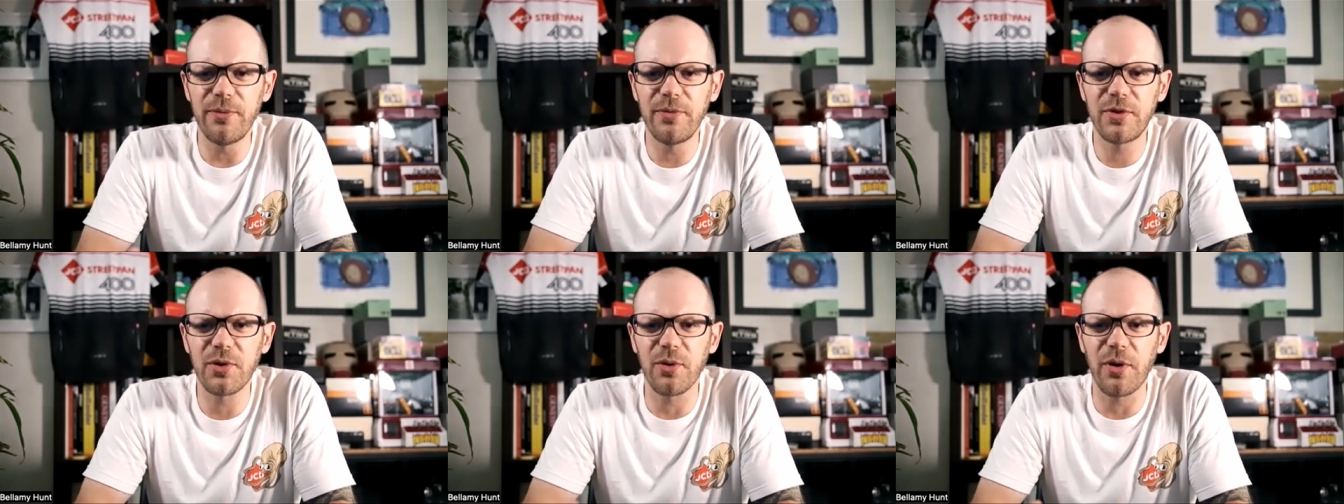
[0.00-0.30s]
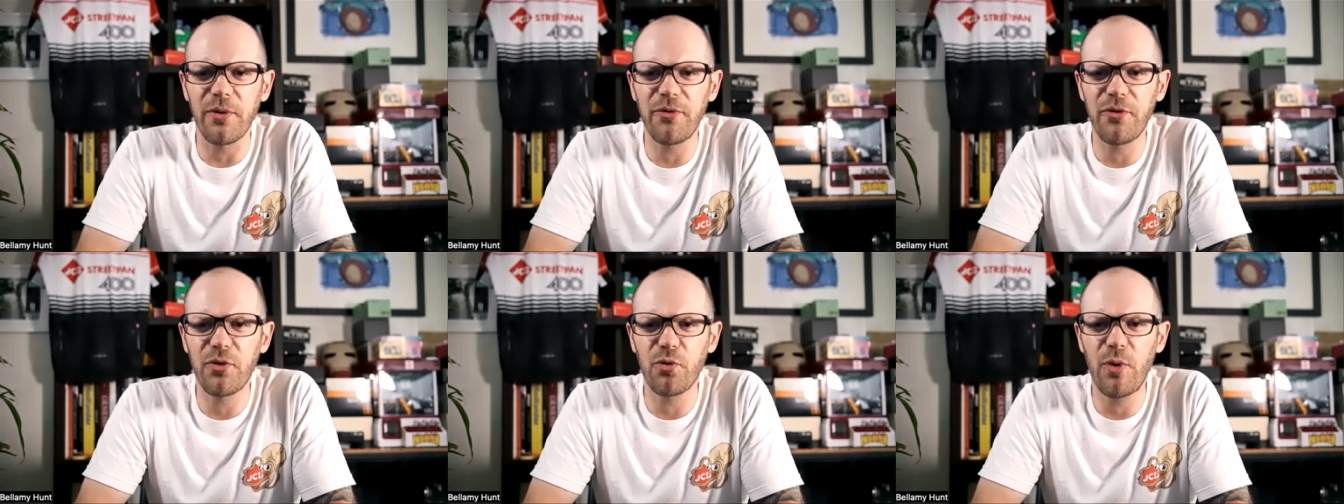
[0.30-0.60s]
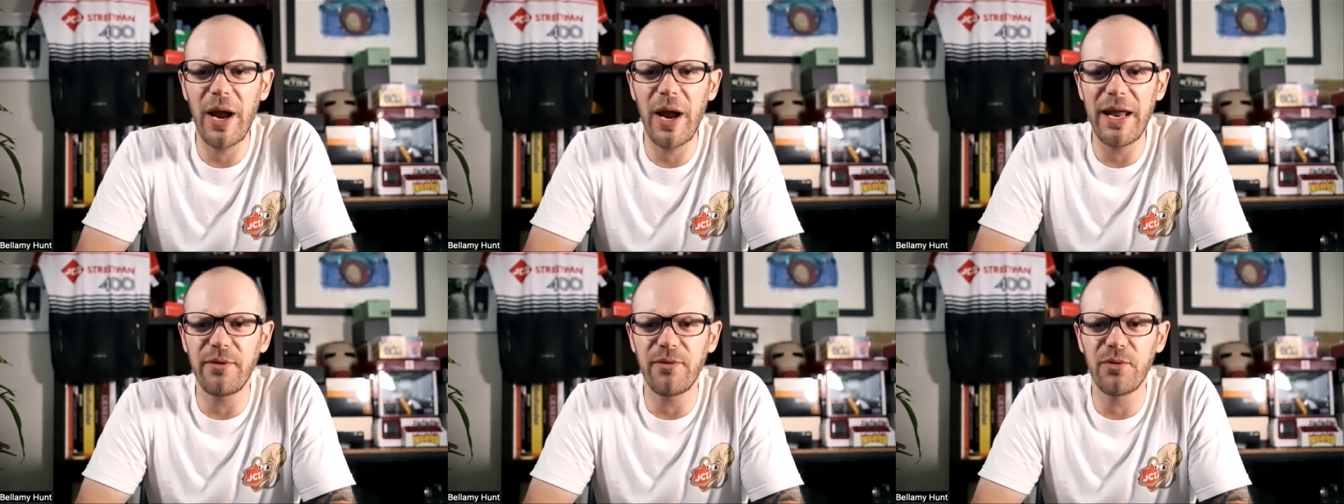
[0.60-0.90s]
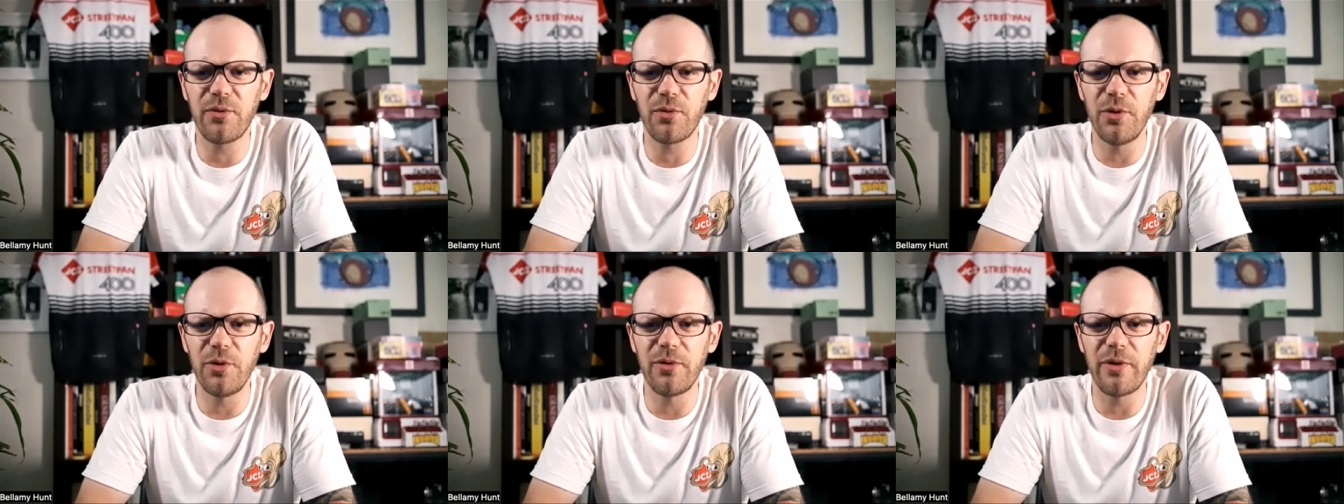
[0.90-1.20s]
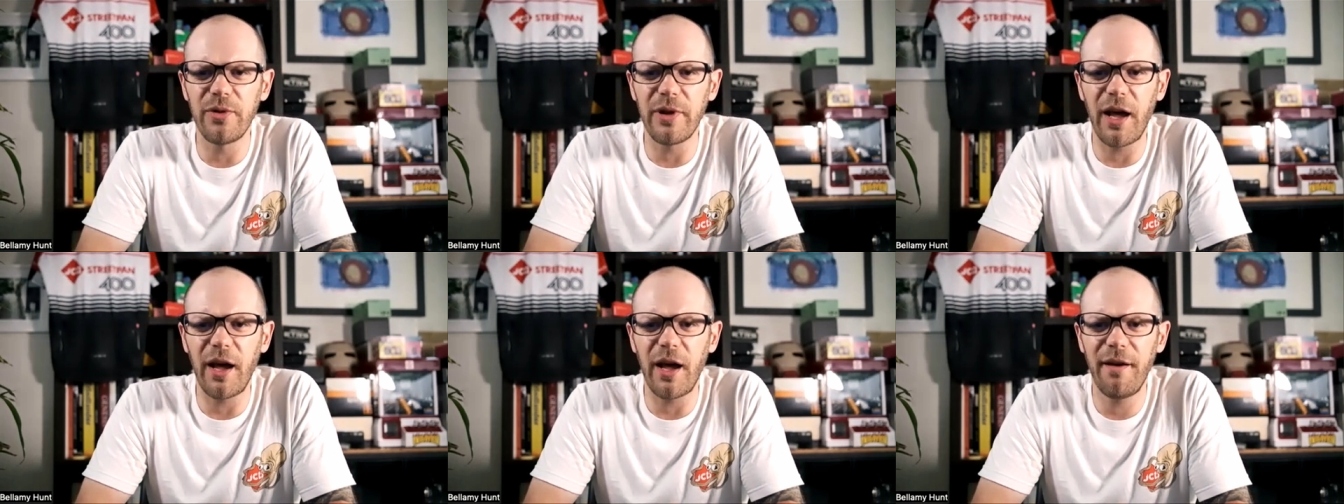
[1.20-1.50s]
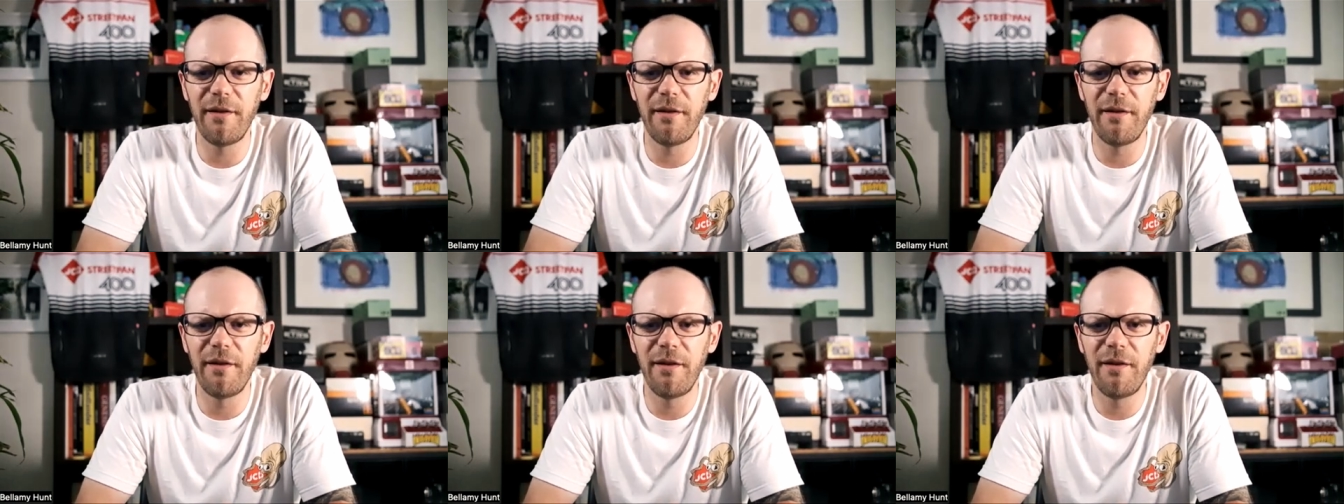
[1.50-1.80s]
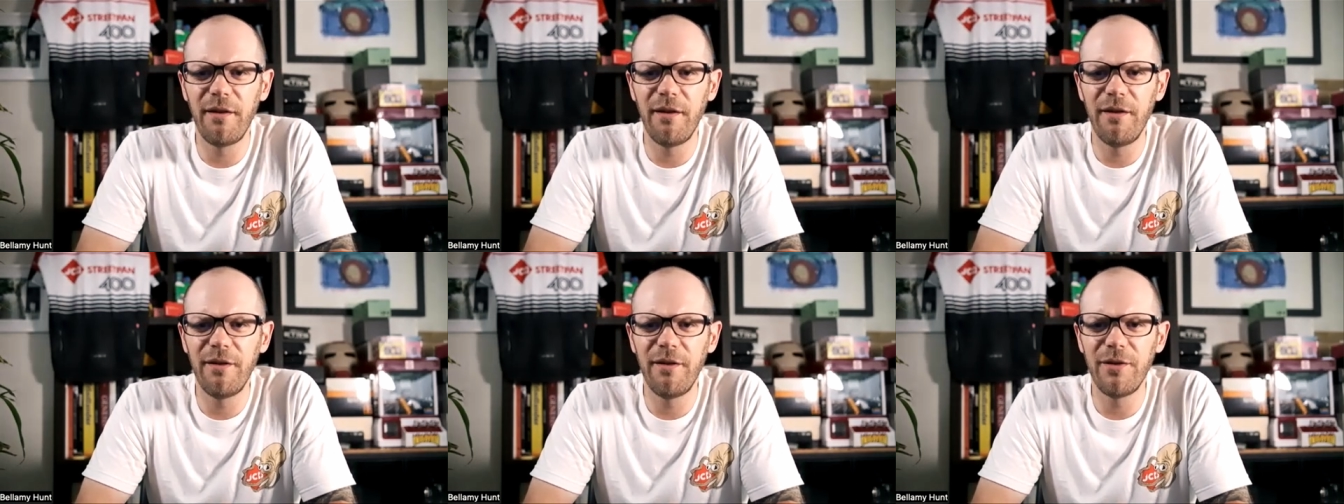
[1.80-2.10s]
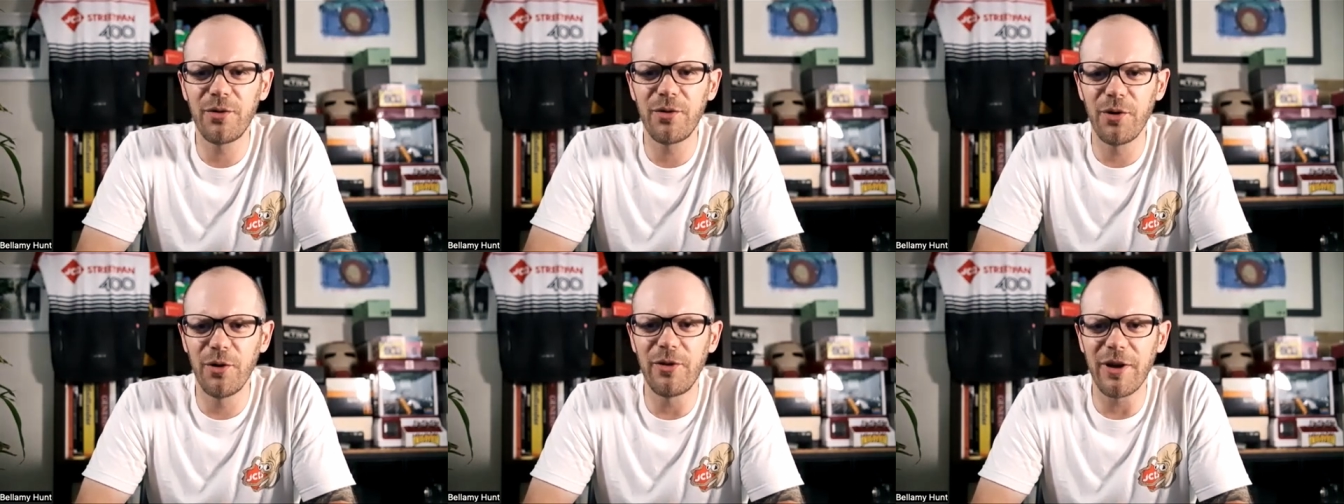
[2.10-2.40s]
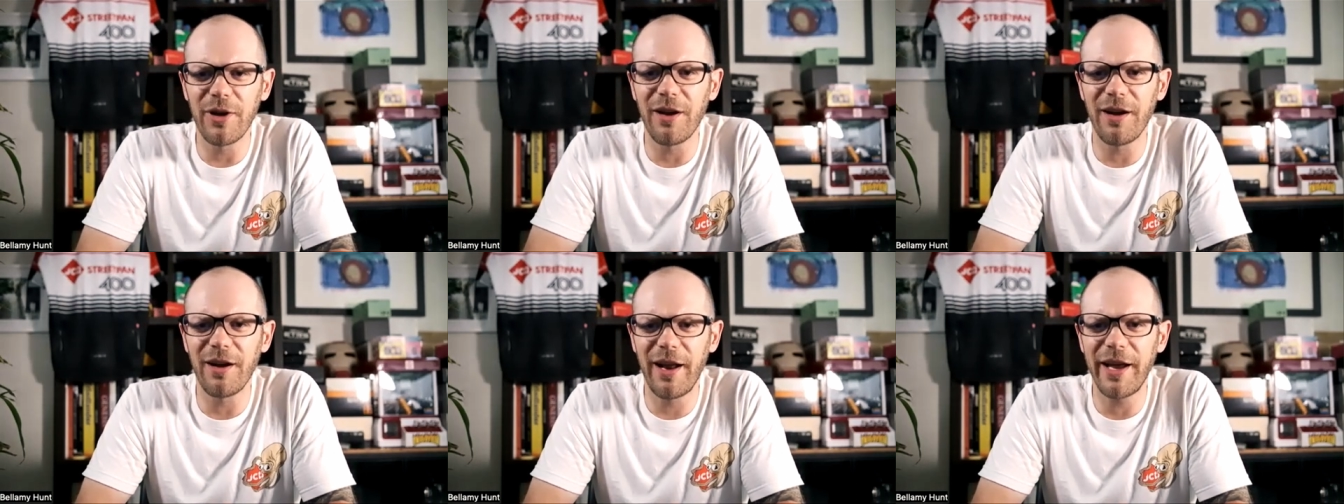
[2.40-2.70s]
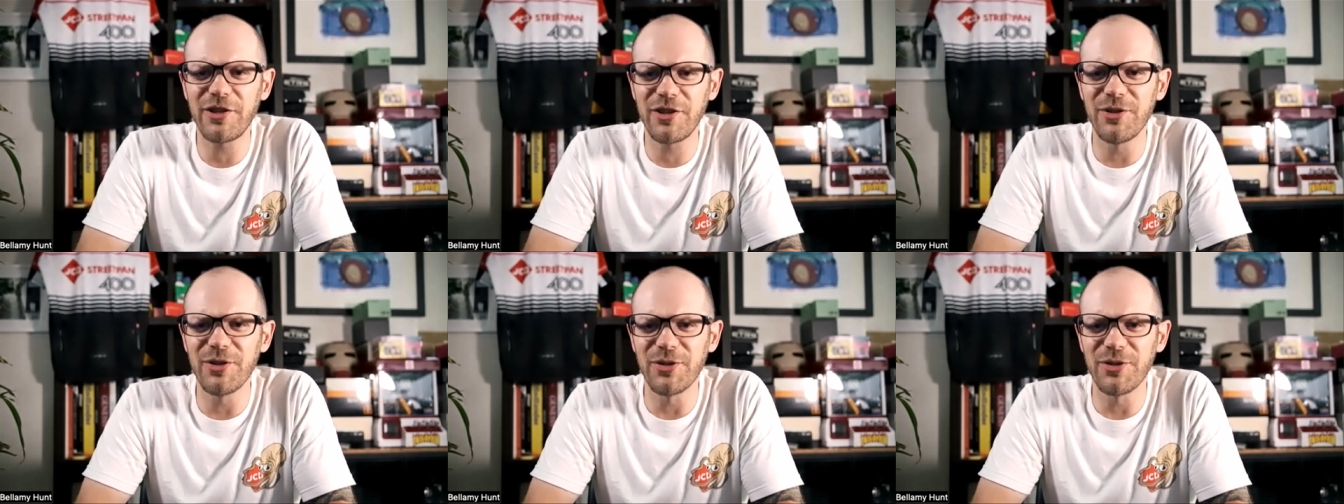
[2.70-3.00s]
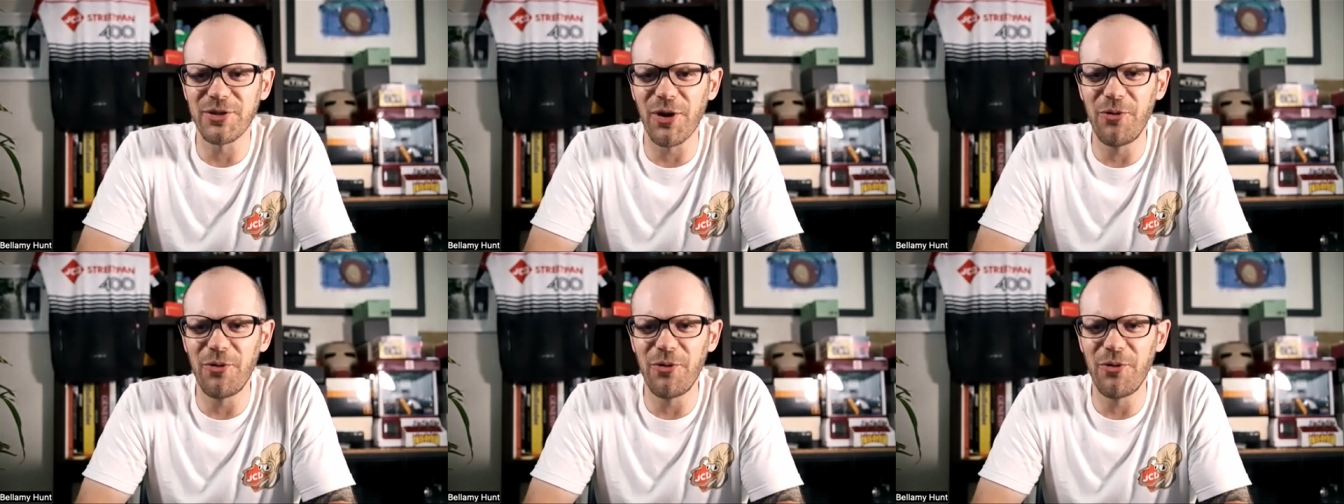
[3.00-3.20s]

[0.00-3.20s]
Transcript: sort of thread through there, through the collection so